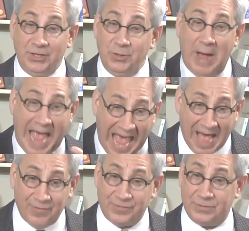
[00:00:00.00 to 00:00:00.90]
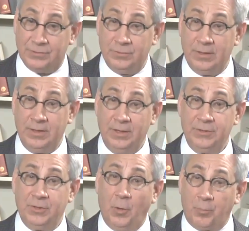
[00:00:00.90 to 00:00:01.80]
You have to
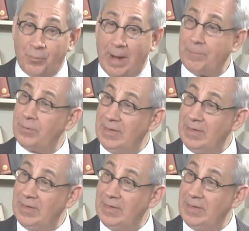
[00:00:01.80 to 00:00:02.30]
know proper